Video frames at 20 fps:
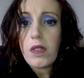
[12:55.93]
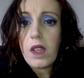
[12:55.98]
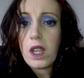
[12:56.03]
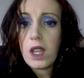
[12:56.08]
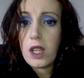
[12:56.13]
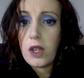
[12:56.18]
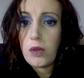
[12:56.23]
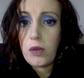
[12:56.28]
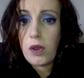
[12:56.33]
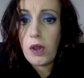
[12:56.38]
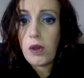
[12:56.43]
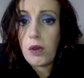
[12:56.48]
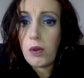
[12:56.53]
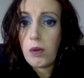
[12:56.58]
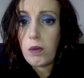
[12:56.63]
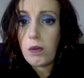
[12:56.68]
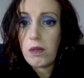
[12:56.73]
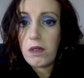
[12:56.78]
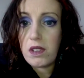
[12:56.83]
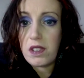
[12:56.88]
you
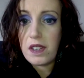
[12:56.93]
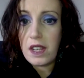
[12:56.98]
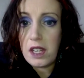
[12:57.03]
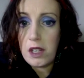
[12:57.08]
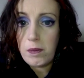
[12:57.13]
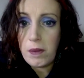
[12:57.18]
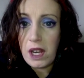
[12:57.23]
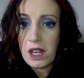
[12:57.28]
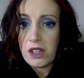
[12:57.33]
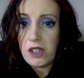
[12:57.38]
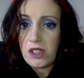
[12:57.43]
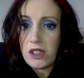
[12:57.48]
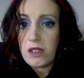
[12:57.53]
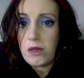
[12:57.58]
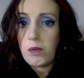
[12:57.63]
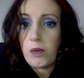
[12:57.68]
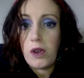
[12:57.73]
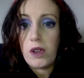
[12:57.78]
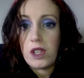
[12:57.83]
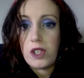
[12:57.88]
know the stage managers
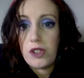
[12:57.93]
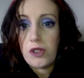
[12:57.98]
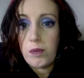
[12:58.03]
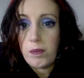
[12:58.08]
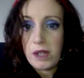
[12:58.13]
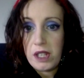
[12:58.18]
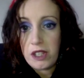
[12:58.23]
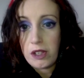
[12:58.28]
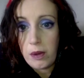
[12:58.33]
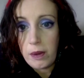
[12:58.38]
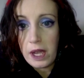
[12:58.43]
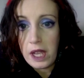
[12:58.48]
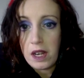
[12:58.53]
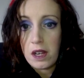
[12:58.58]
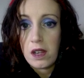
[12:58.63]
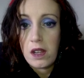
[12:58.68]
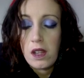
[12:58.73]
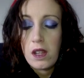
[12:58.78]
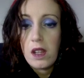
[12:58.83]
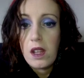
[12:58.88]
and what you should be doing,
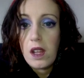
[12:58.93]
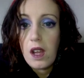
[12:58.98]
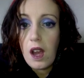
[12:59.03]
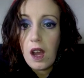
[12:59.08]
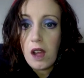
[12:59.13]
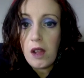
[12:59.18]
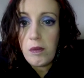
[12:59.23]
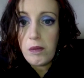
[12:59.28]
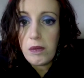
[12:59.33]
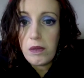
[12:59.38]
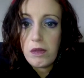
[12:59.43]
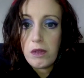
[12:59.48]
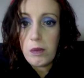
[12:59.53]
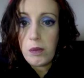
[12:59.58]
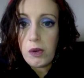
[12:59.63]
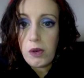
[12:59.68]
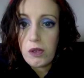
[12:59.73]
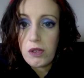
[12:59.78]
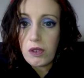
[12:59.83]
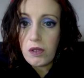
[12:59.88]
the
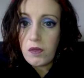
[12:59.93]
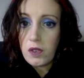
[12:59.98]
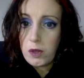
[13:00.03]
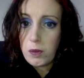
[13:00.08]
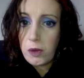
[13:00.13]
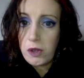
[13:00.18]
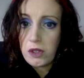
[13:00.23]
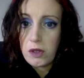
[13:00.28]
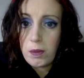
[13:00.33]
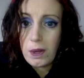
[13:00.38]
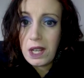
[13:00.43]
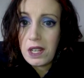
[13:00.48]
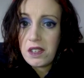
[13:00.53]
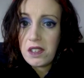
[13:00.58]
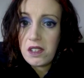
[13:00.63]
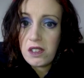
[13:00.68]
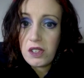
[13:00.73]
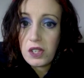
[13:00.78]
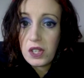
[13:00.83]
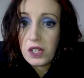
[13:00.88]
more sort of
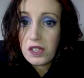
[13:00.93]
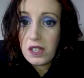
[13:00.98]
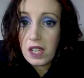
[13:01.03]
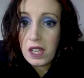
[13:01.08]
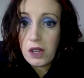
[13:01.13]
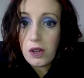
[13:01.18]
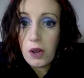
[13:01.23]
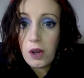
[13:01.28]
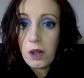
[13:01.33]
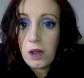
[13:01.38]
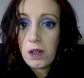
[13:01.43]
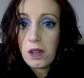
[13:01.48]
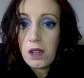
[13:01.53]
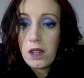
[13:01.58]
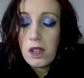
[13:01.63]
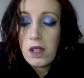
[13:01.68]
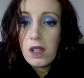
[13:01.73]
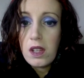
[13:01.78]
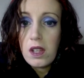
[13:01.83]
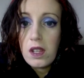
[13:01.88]
responsibilities you can take on,
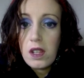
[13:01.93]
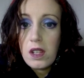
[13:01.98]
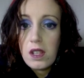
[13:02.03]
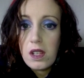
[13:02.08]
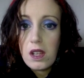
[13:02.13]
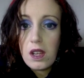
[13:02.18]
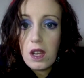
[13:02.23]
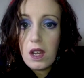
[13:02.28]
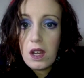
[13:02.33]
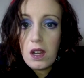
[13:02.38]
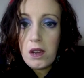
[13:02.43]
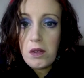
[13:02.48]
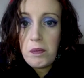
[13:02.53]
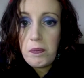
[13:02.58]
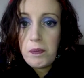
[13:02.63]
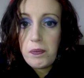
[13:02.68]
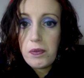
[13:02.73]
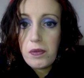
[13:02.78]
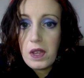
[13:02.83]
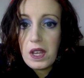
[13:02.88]

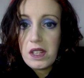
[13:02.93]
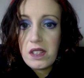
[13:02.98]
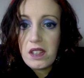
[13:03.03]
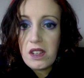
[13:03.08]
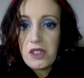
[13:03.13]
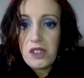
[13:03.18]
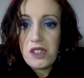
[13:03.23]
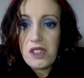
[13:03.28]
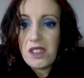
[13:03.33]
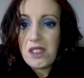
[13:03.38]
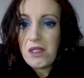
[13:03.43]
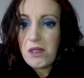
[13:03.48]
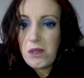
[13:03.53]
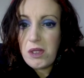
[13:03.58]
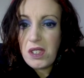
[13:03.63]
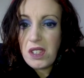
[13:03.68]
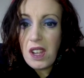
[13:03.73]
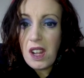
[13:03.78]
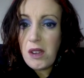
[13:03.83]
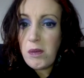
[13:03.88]
etc. Just kind